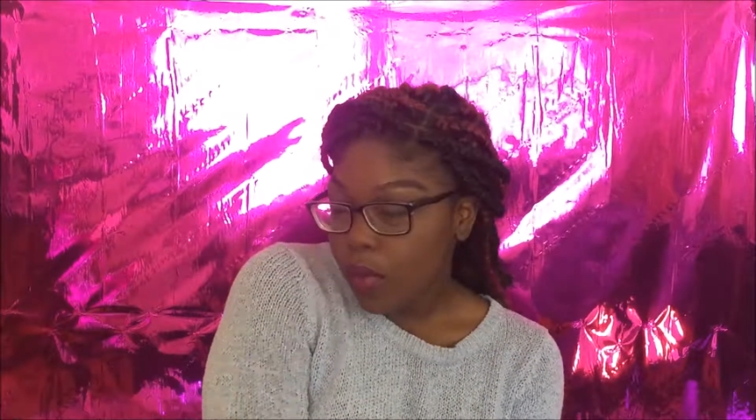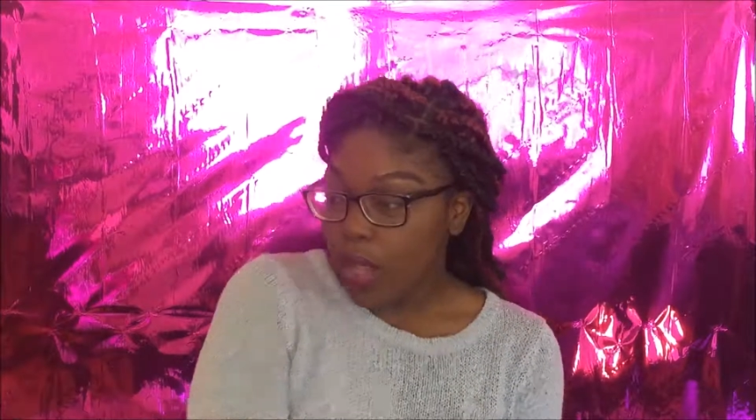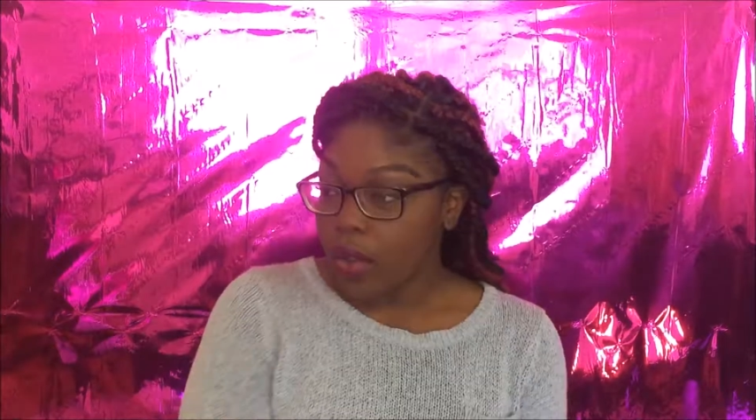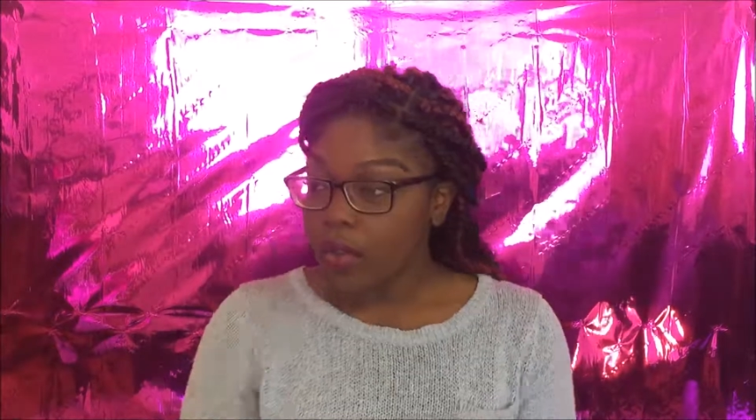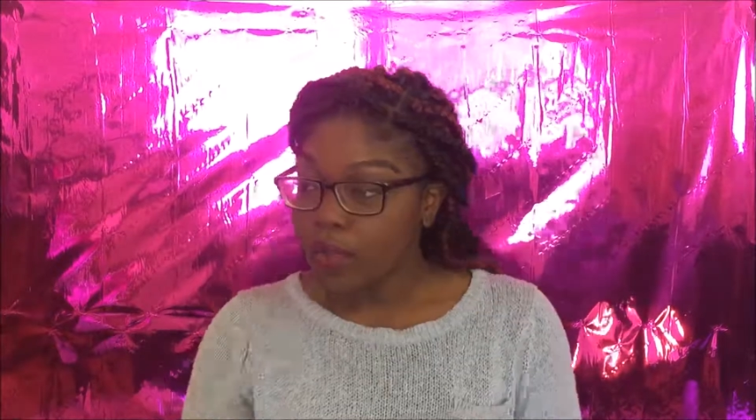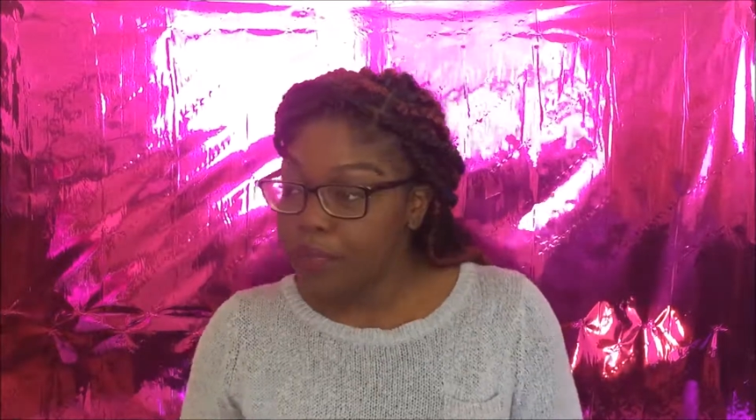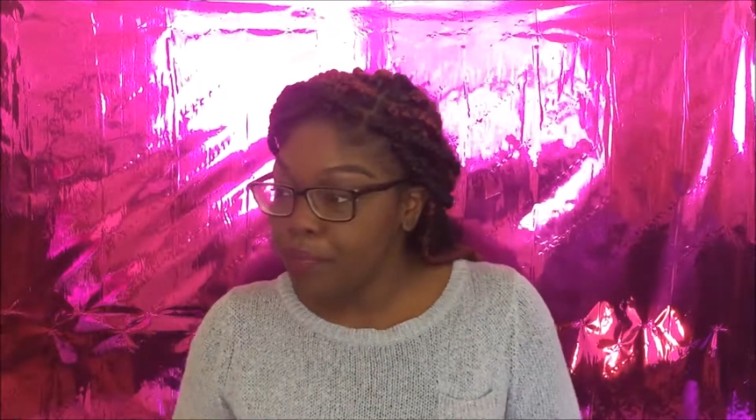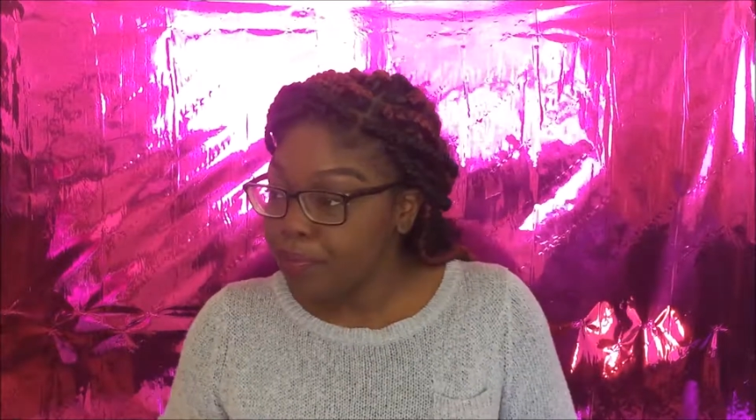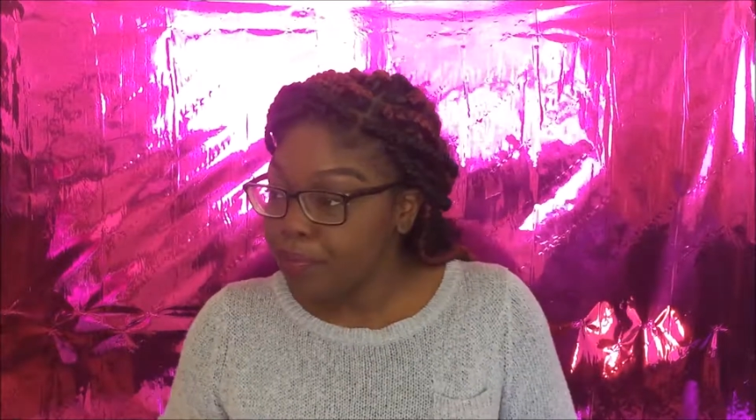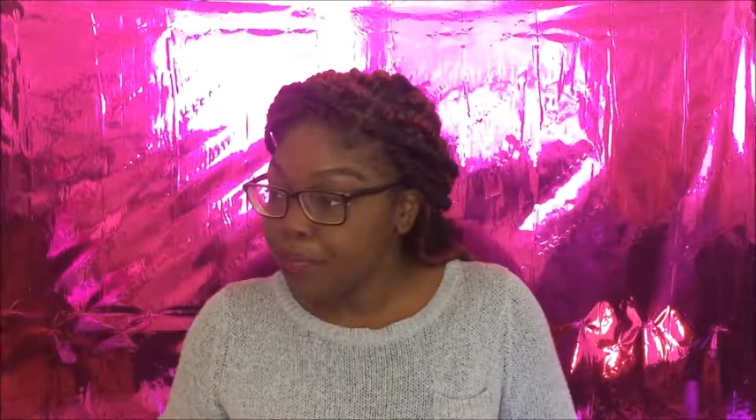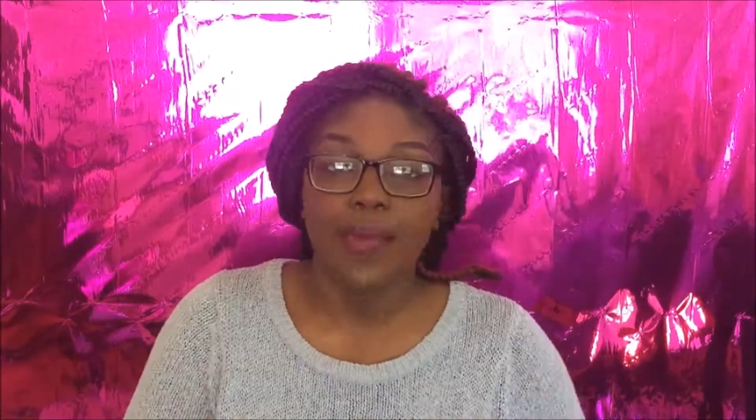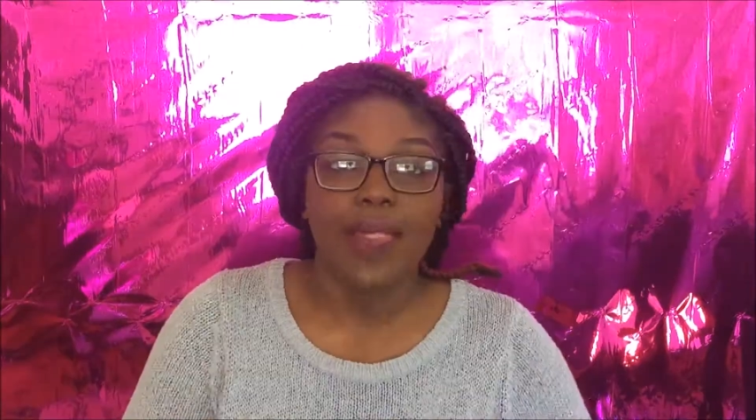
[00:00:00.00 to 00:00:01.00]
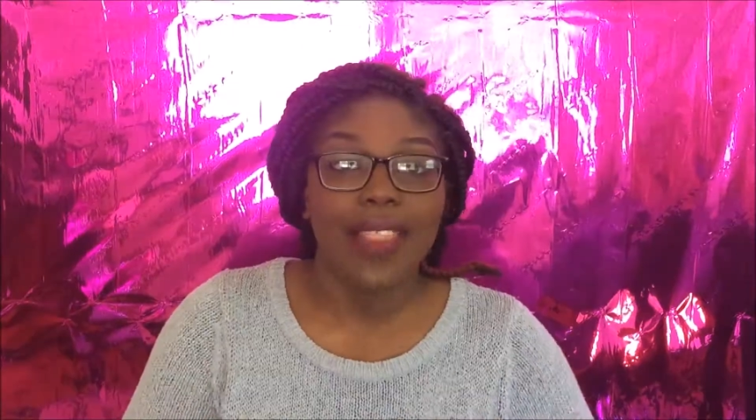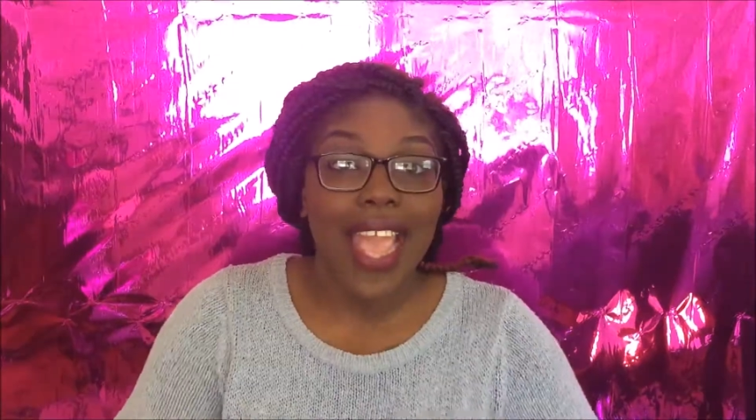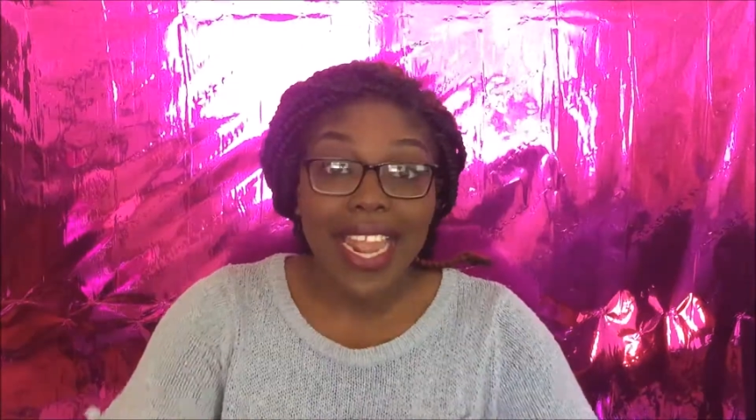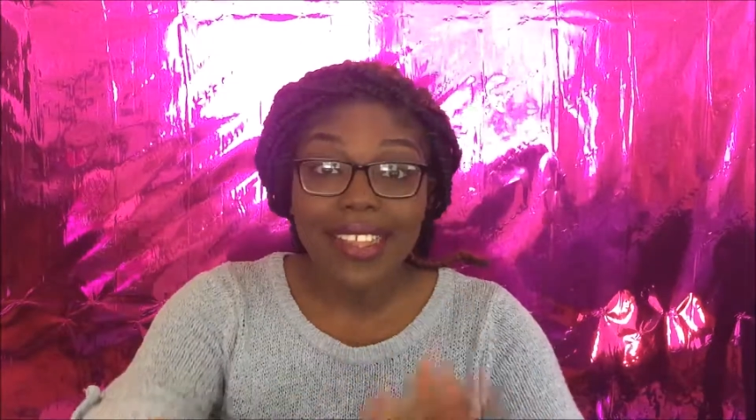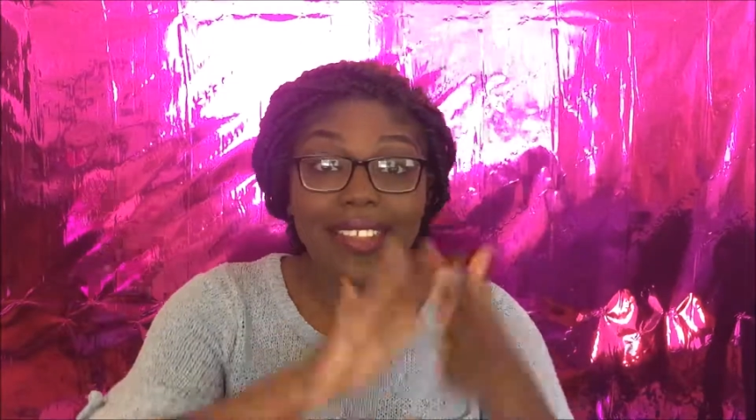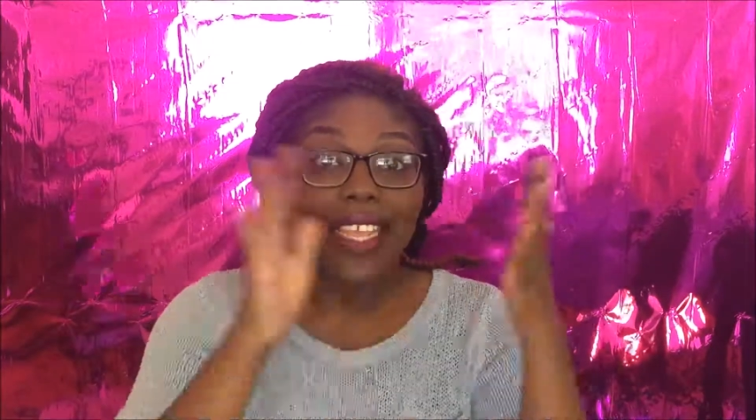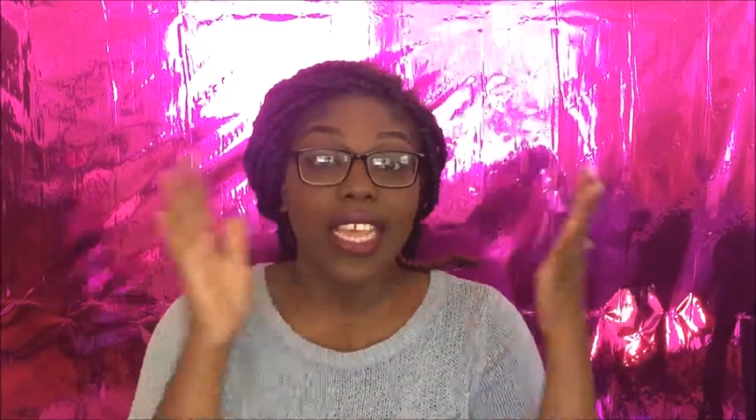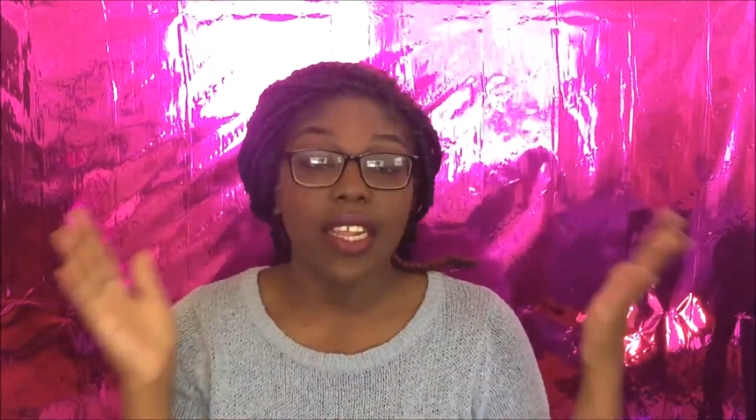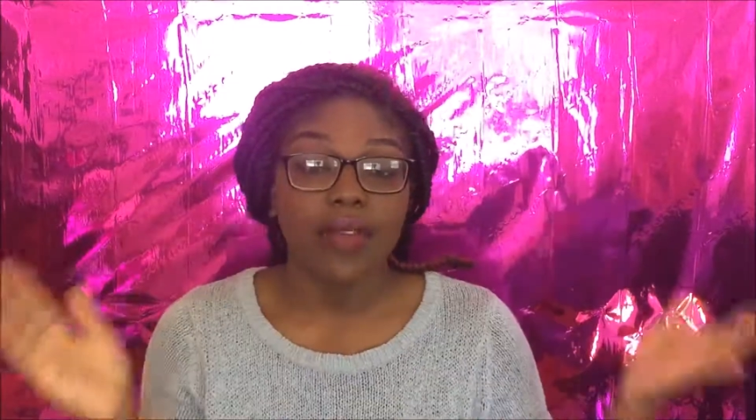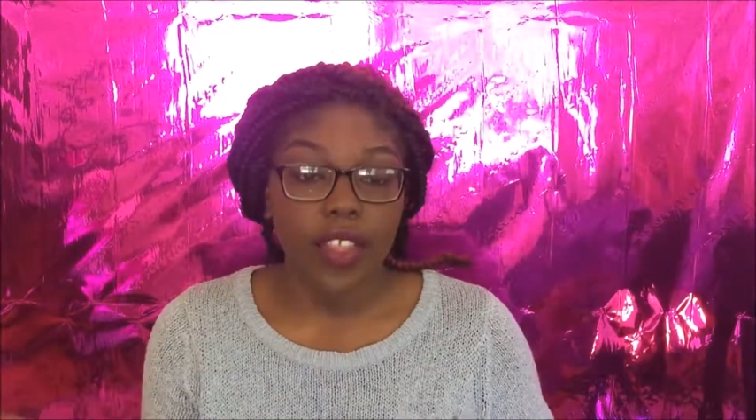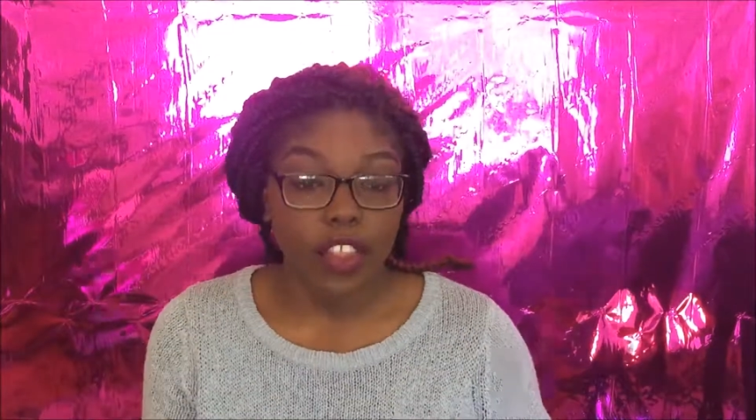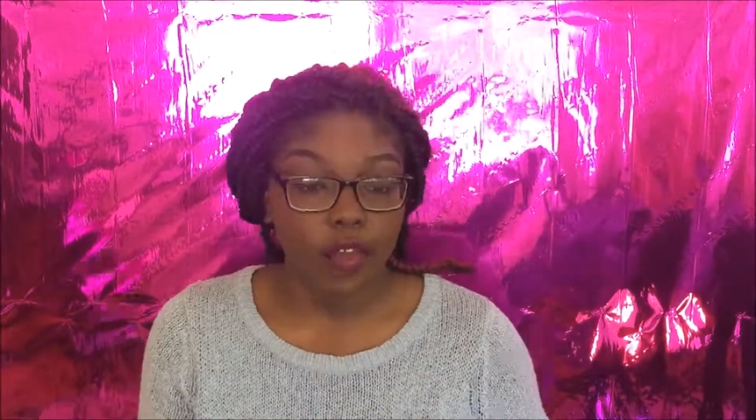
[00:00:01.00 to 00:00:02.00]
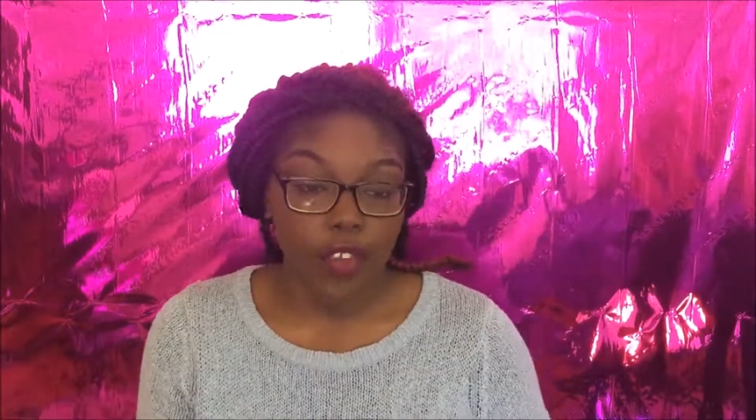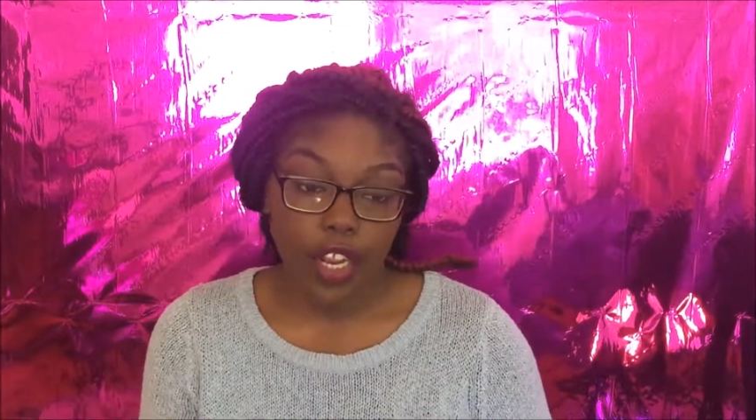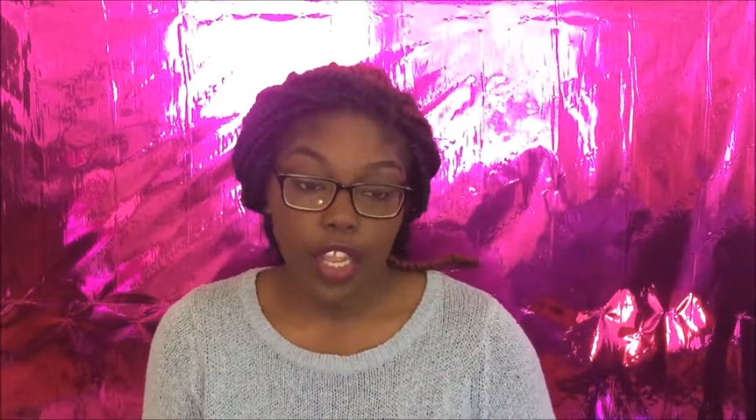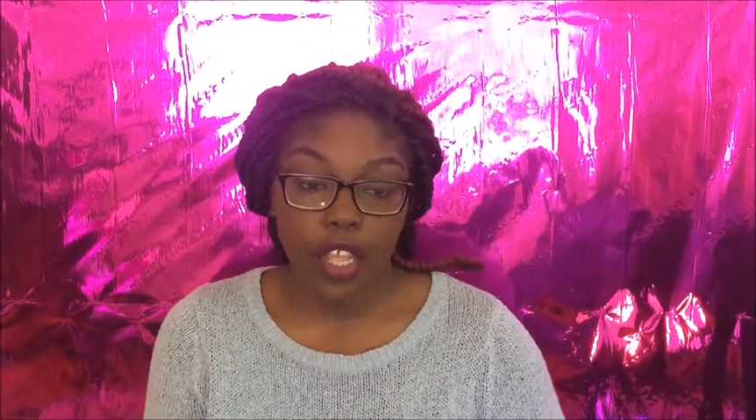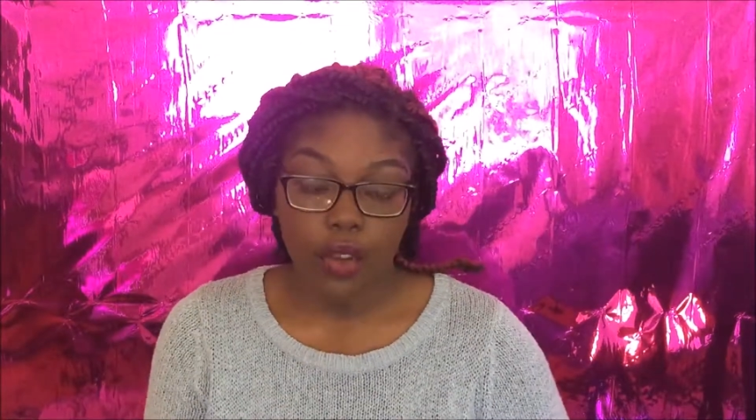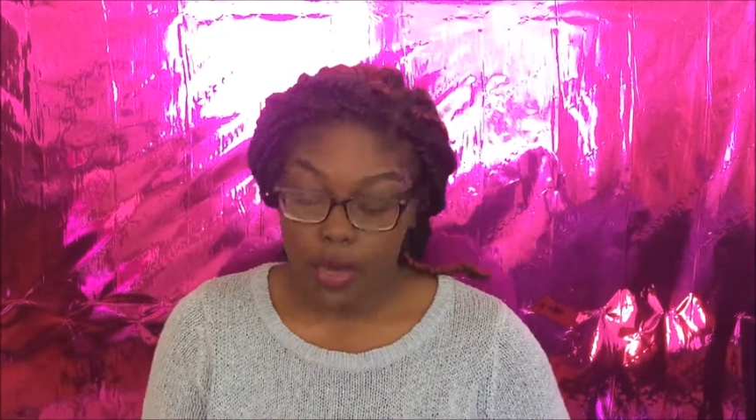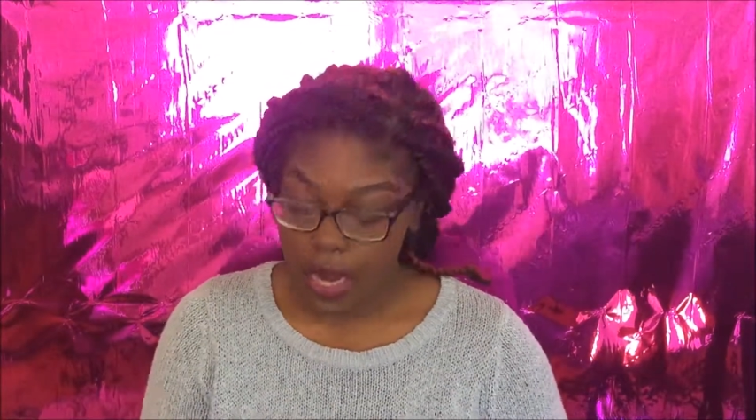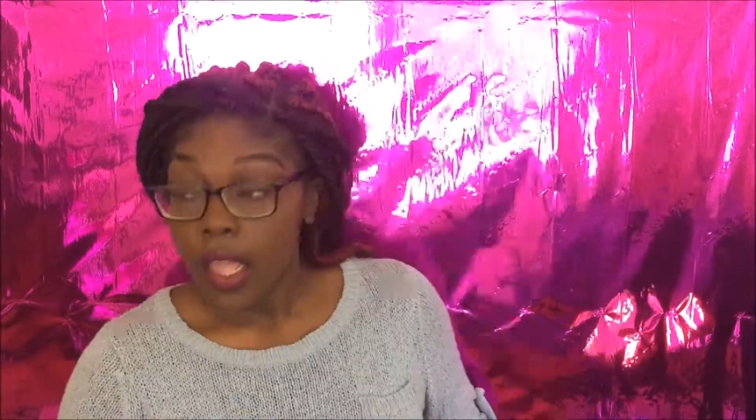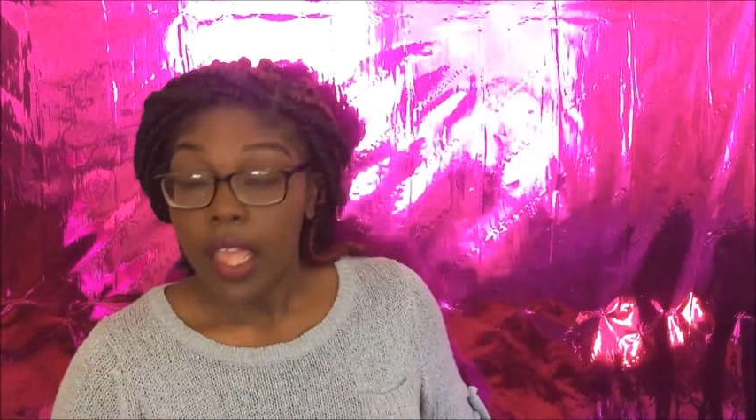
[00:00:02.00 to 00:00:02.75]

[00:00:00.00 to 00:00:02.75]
No. Oh, that is the end of this video.